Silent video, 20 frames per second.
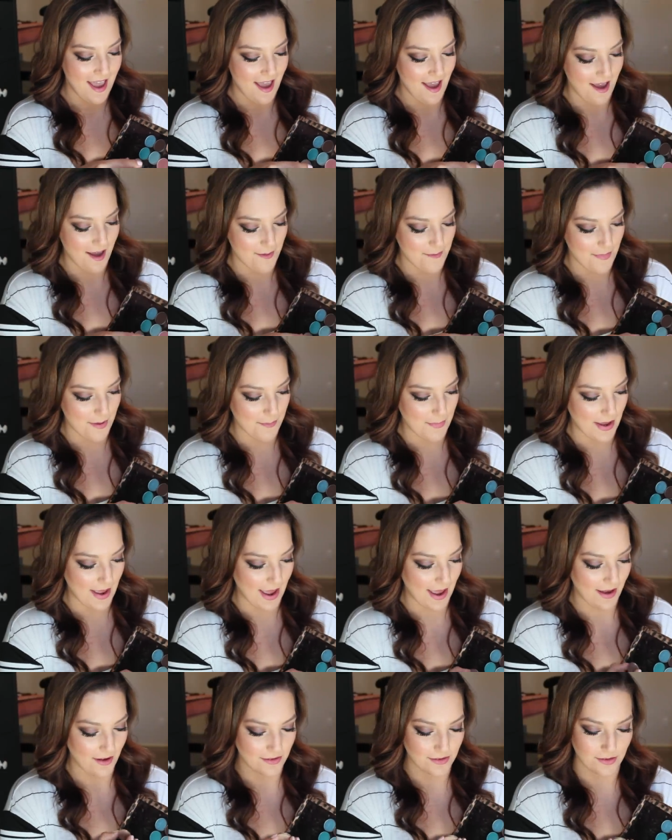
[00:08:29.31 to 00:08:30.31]
Um, but
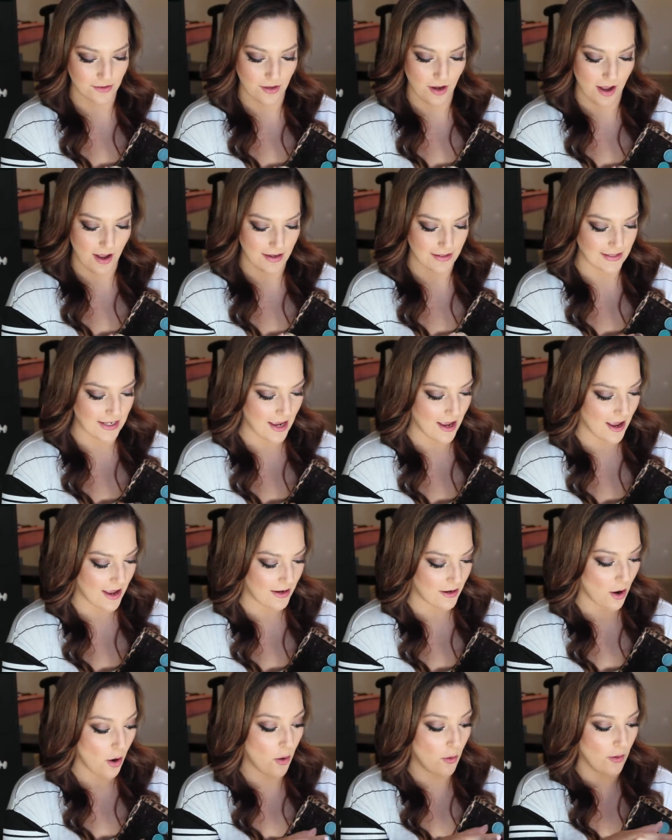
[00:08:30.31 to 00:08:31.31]
I also got a
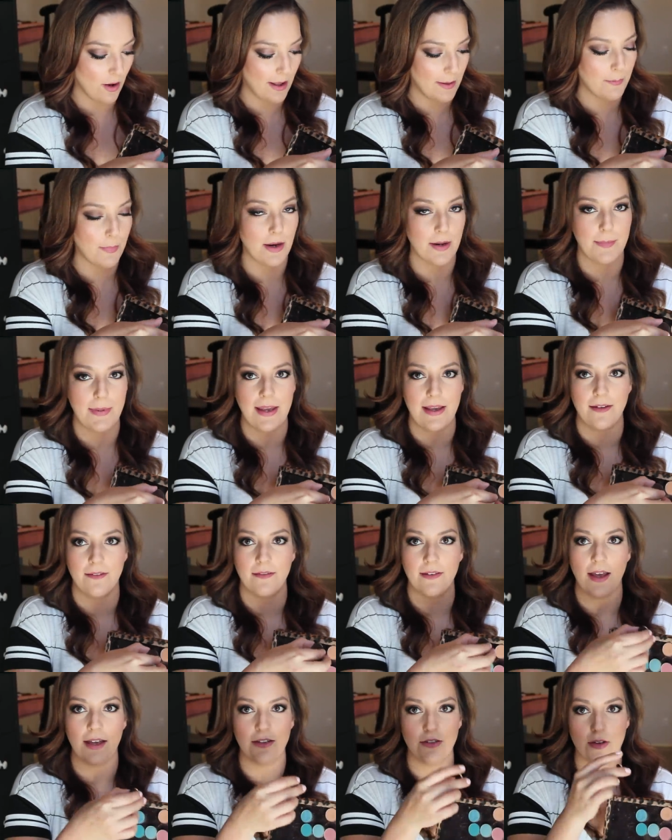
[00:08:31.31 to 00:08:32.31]
ton, oh, and Bada Bing.
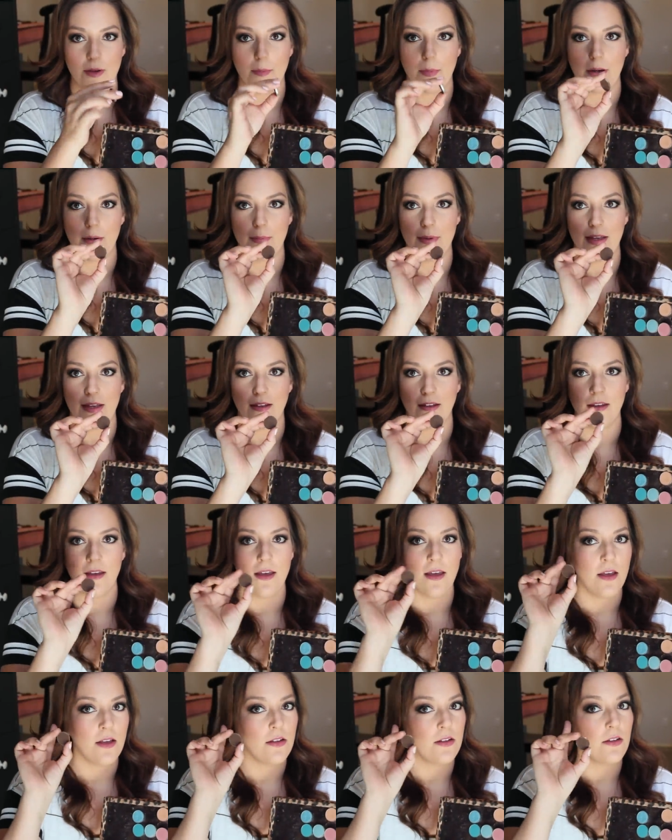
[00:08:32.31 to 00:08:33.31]
I do have Bada Bing
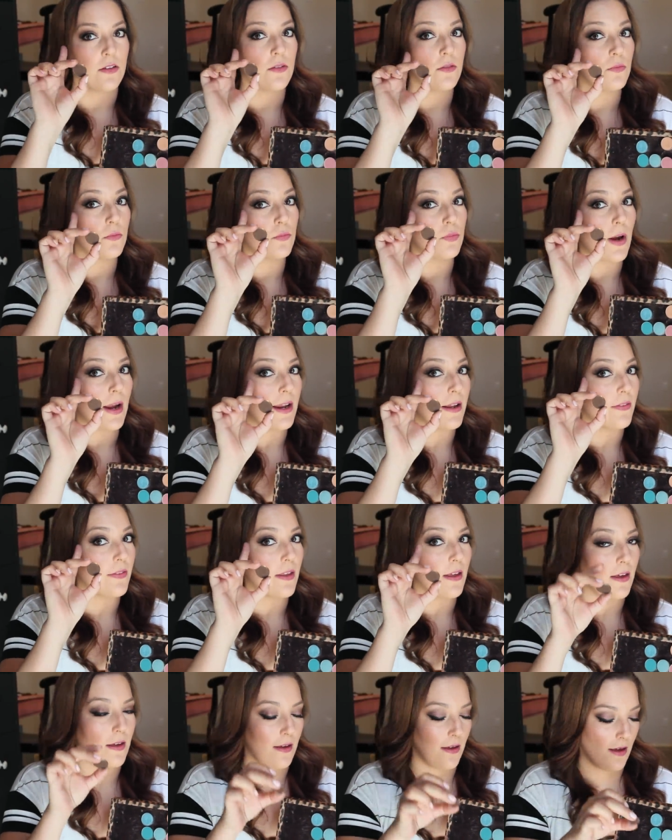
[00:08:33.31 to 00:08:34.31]
right in
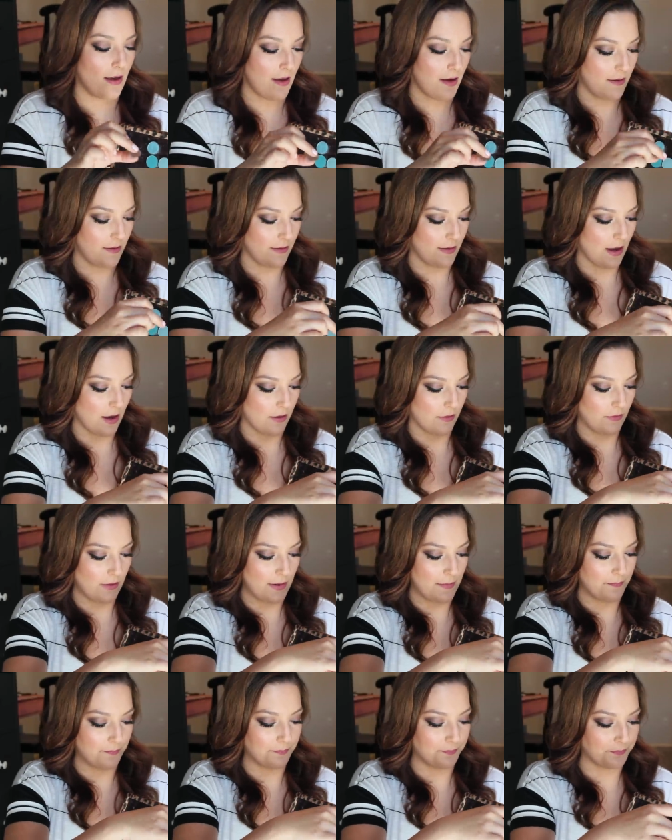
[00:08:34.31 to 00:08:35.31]
the uh, outer V.
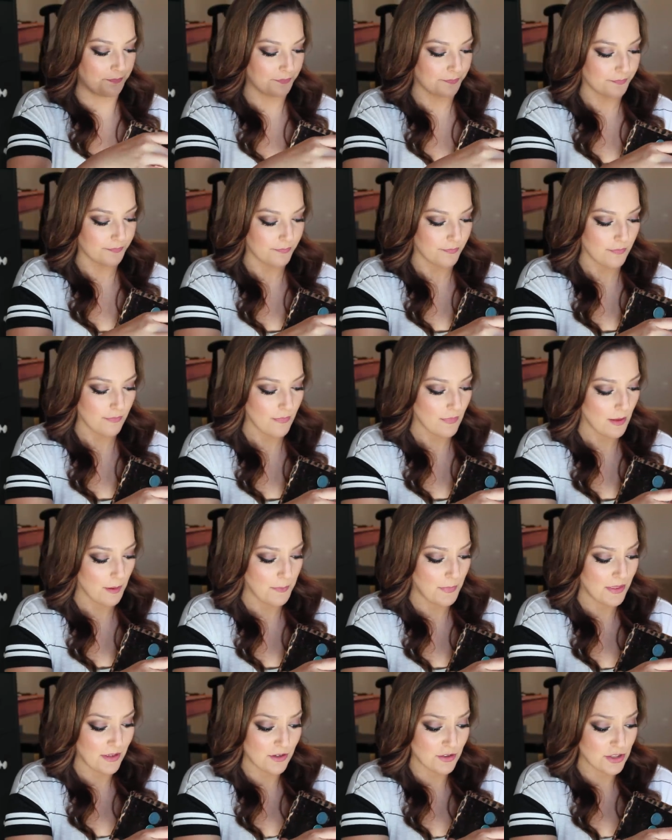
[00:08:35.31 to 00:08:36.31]

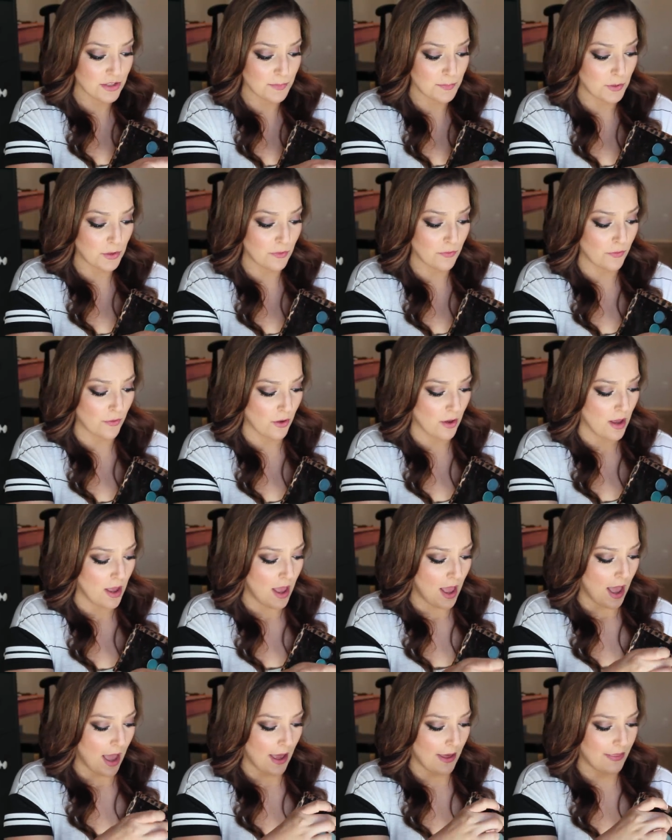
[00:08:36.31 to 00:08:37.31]
But they're just beautiful.
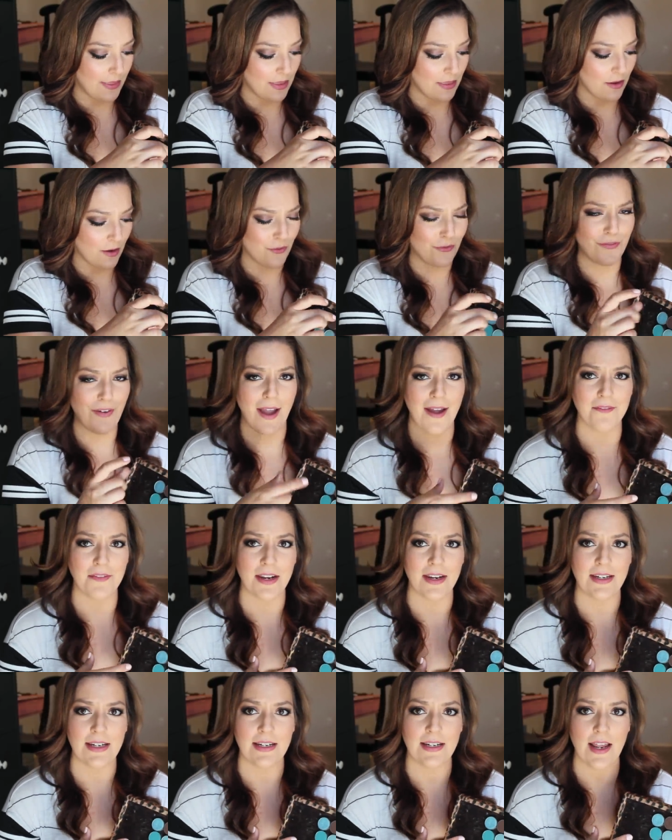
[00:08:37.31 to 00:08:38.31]
I think they're
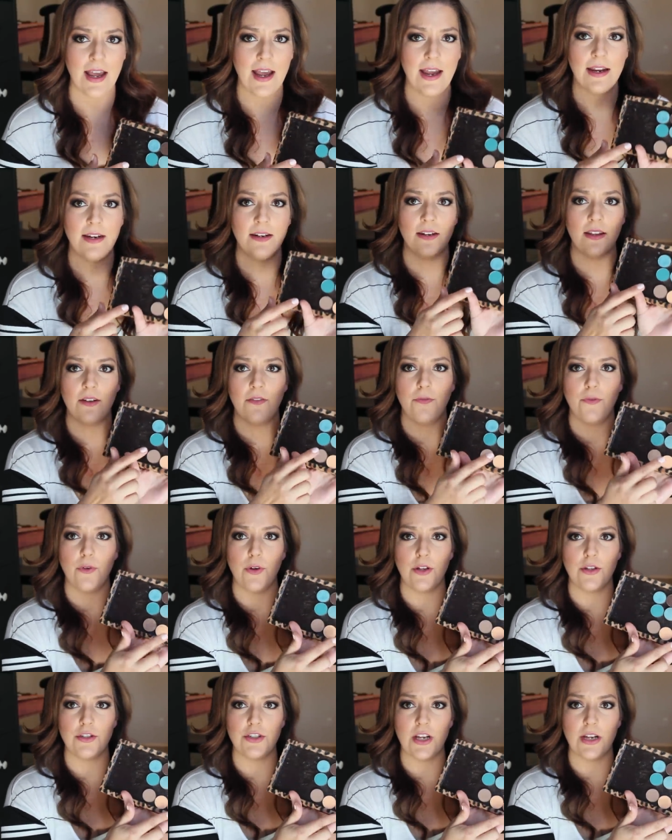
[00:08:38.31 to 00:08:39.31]
$5.99. The
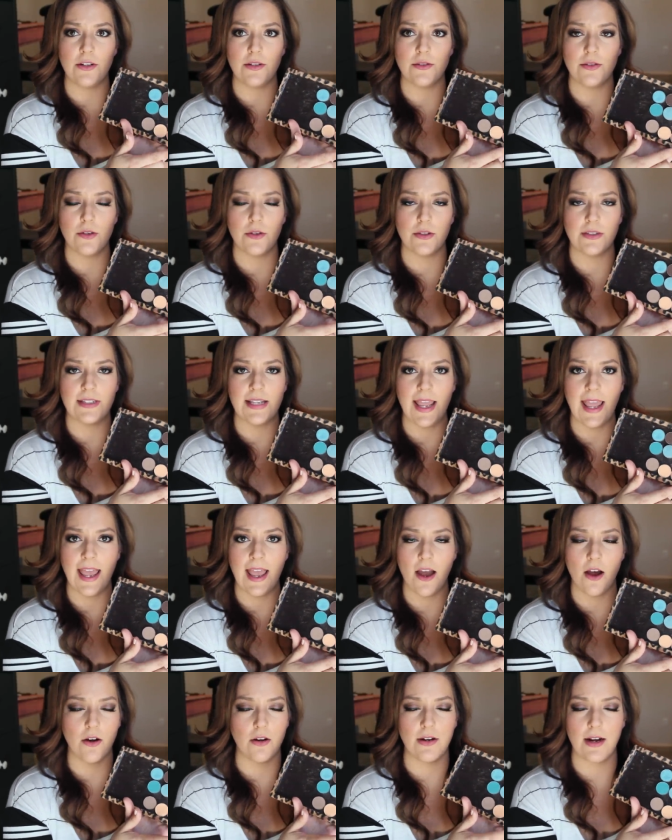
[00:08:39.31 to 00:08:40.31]
foiled shadows are,
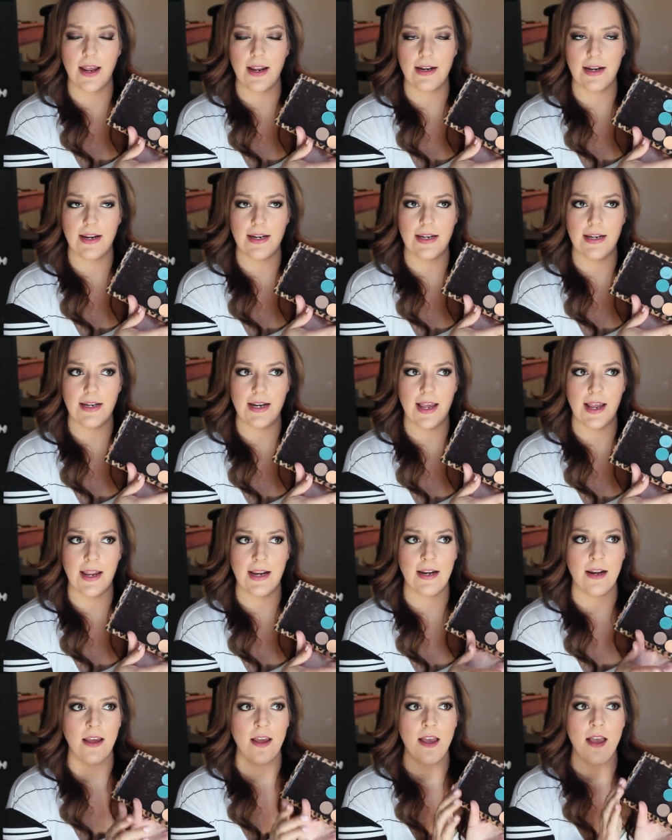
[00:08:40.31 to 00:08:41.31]
are
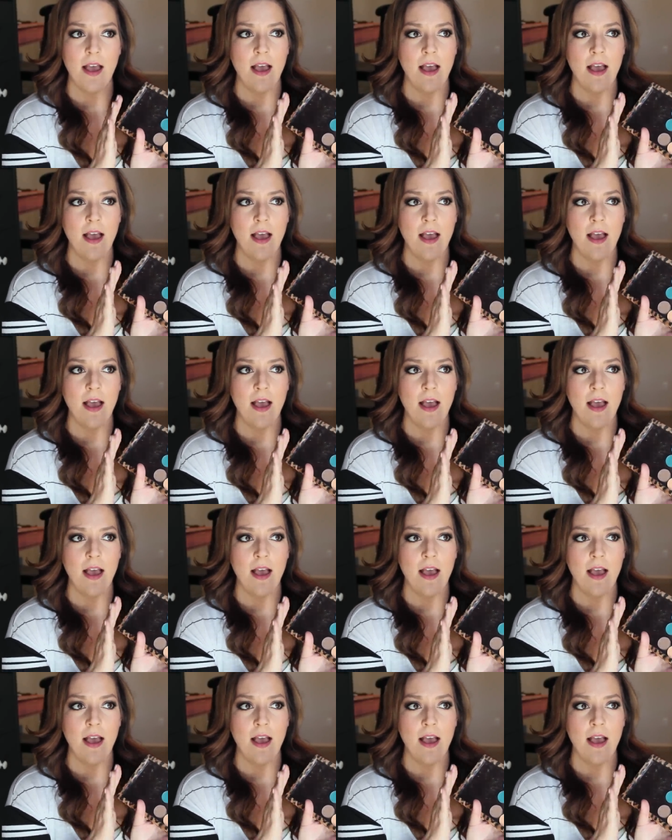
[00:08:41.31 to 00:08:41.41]
$9.99.